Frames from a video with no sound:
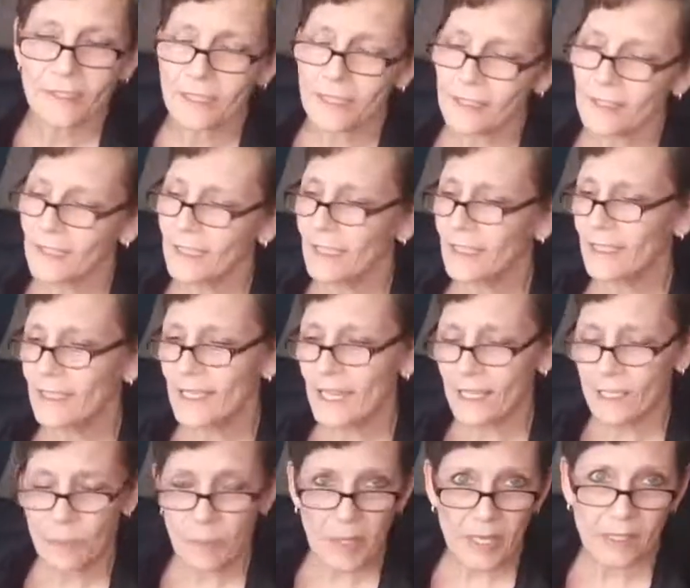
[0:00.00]
Uh,
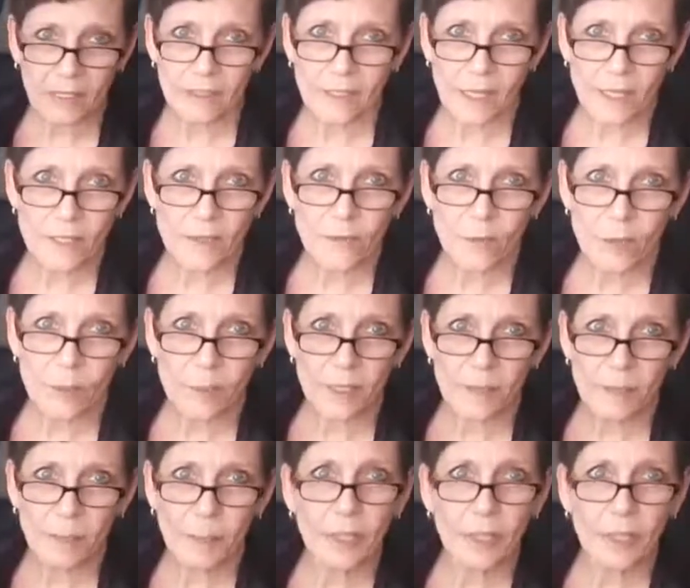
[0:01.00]
take a paint class for me.